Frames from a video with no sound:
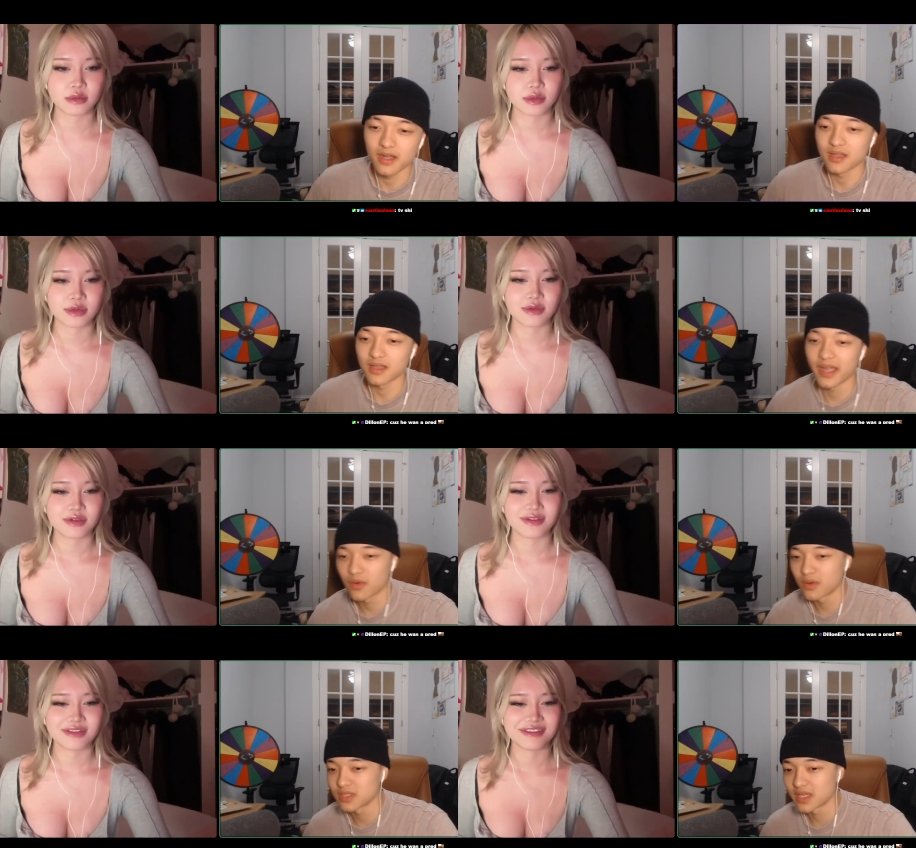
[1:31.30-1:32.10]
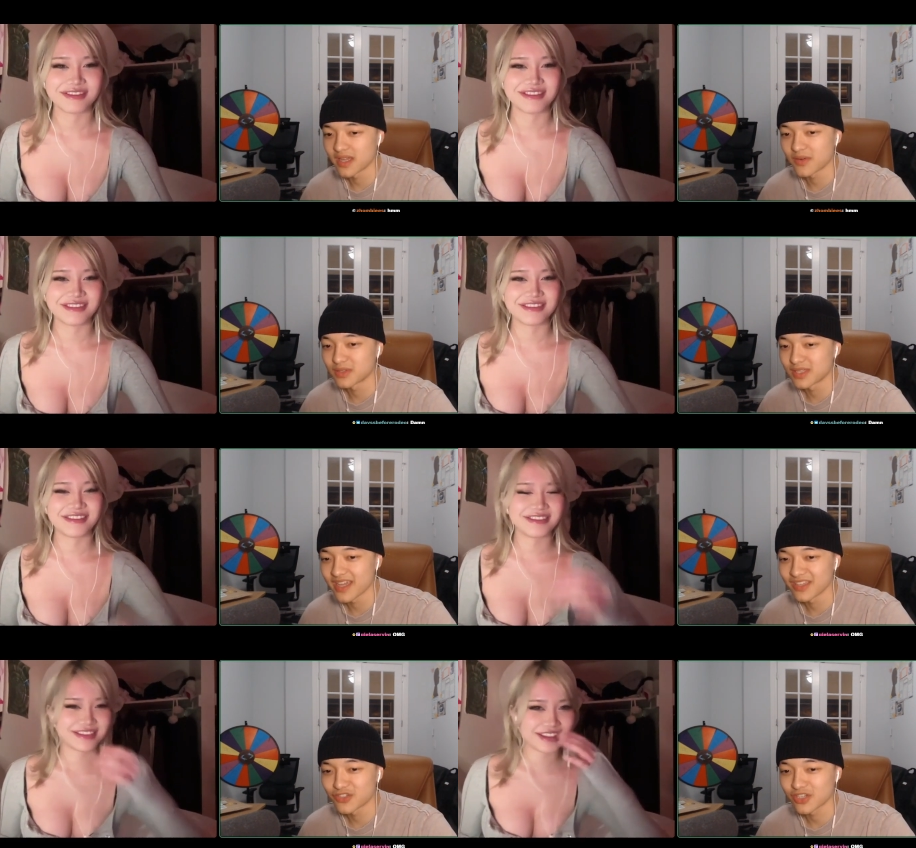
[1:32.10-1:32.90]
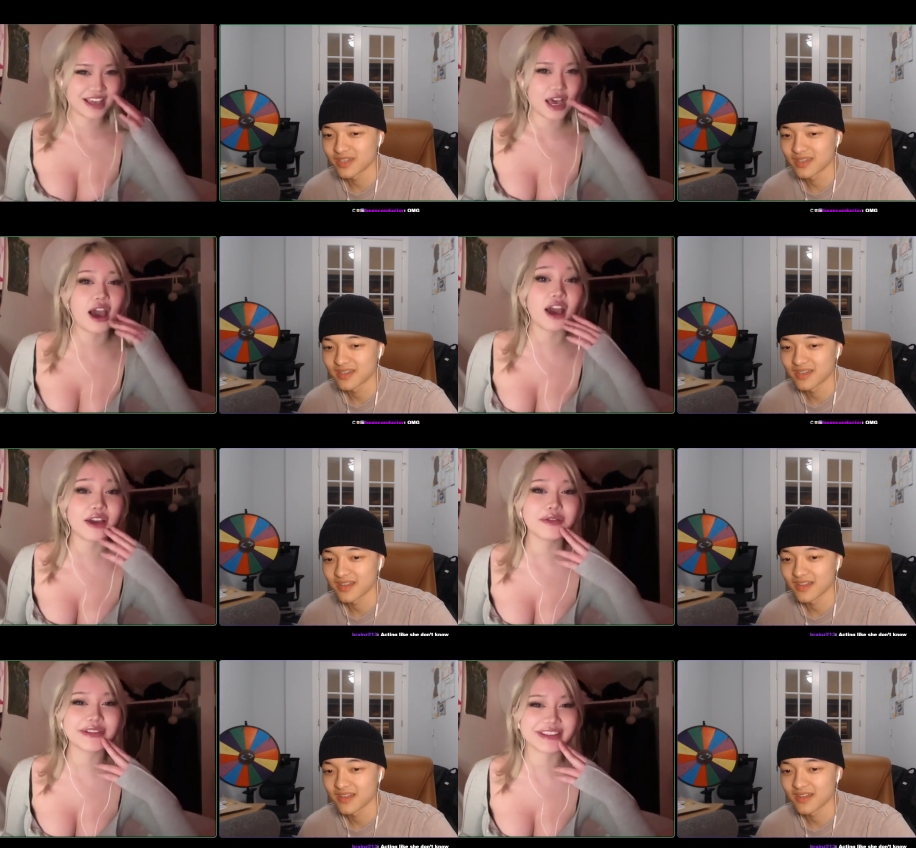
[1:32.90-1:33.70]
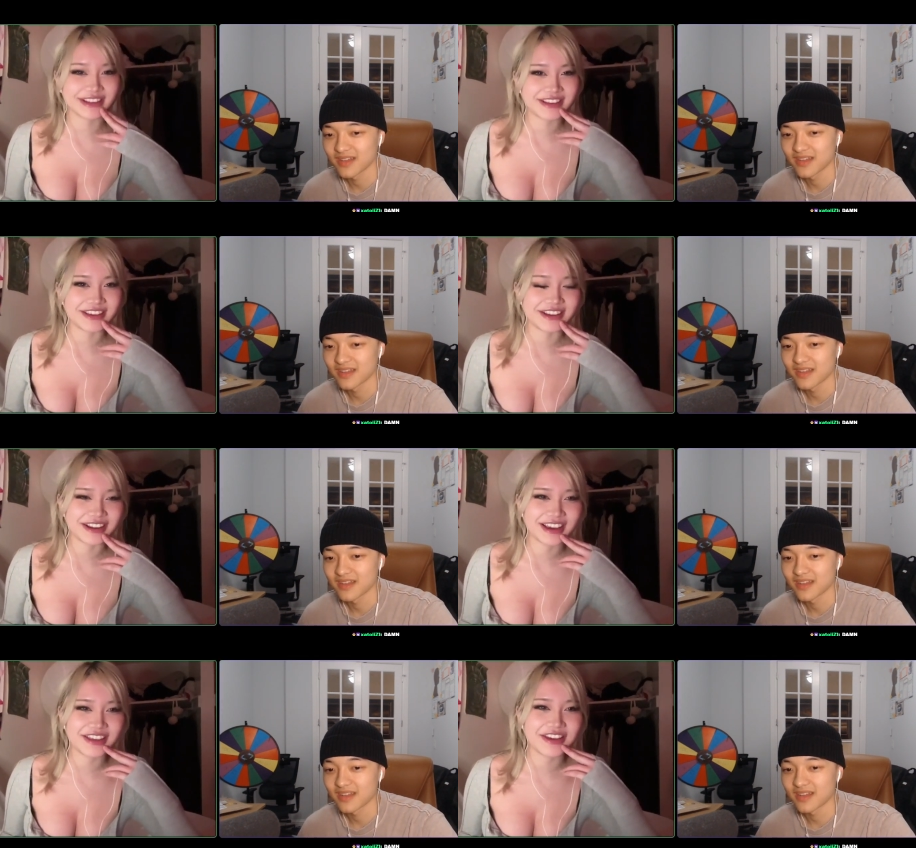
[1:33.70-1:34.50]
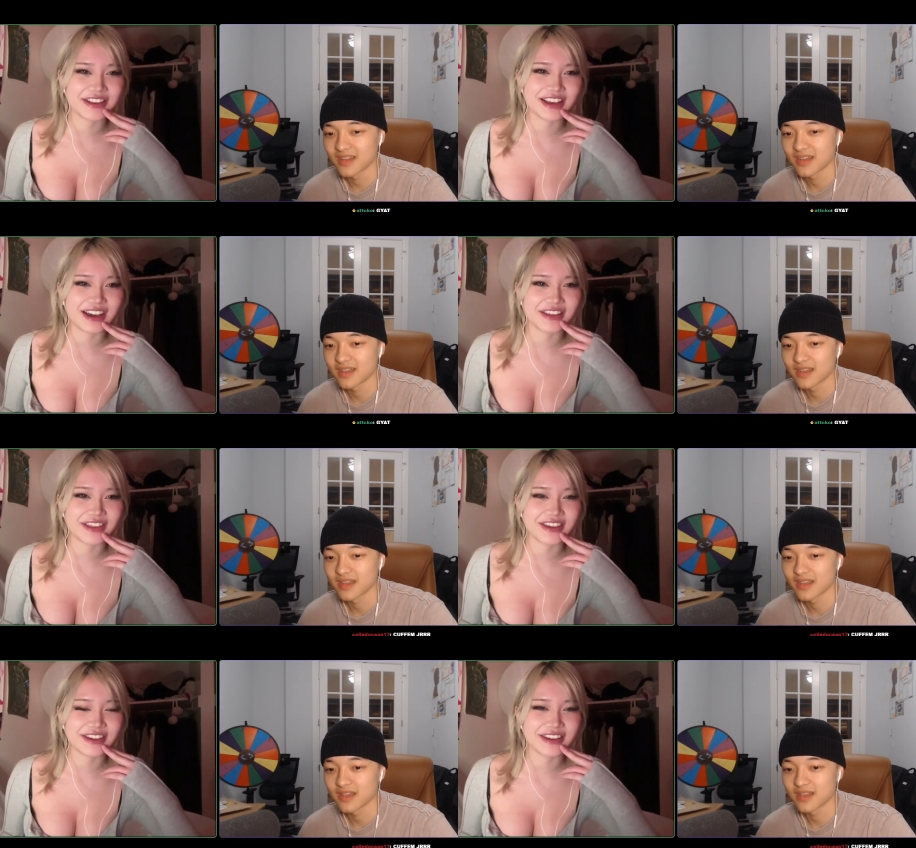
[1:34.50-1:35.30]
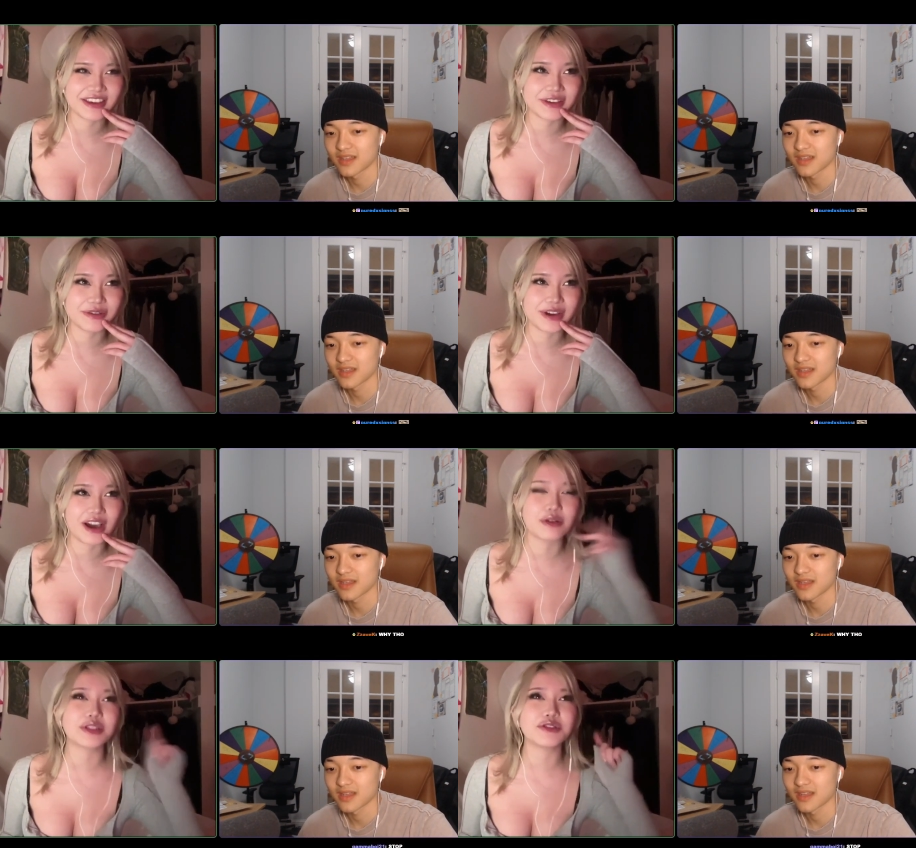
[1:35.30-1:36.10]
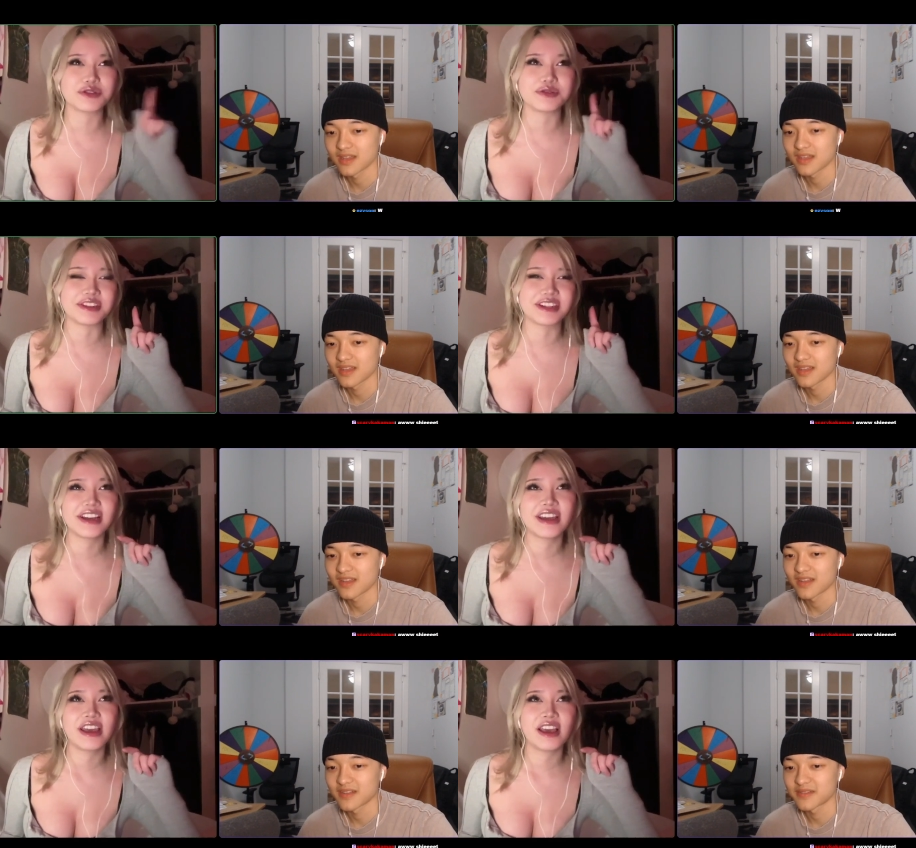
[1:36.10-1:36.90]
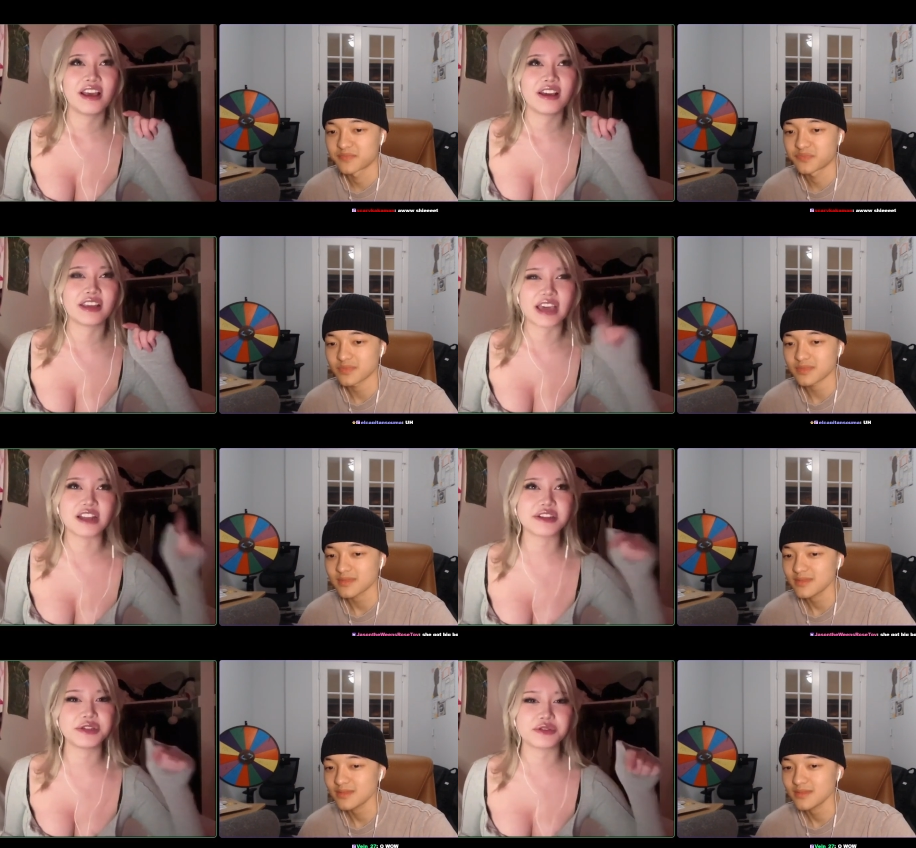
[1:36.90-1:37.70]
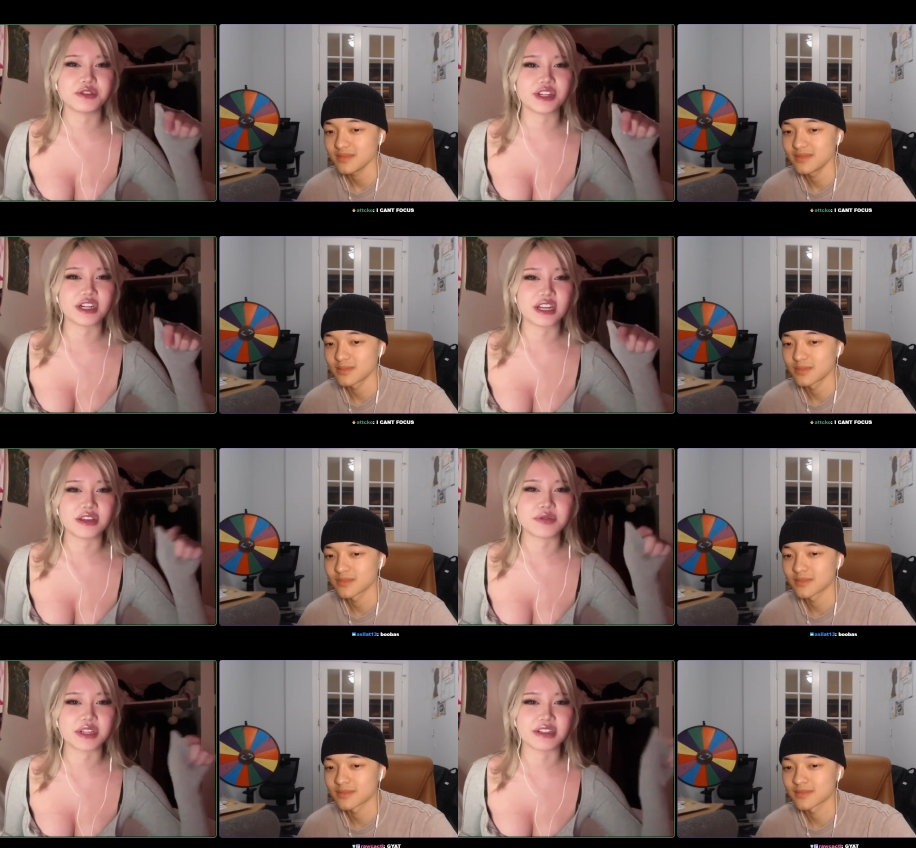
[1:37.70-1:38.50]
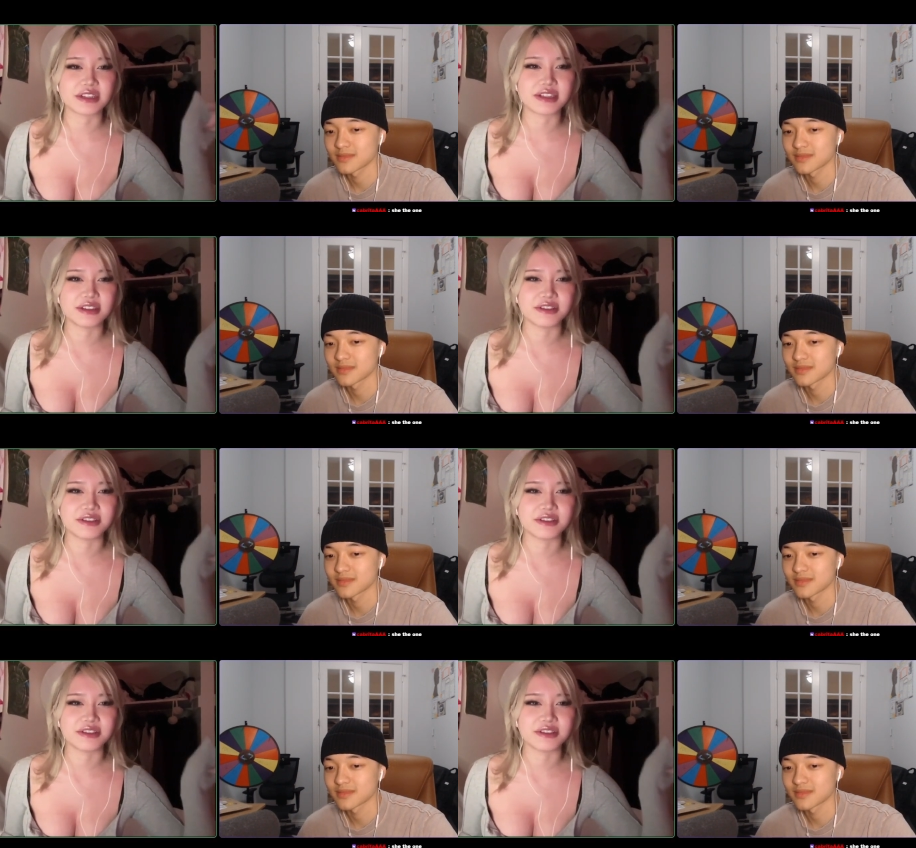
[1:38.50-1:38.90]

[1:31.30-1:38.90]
Speaker 1: Like, what was that? What was the age?
Speaker 2: I was sixteen, and then I think he. I was a junior, like ending junior year, and he was ending senior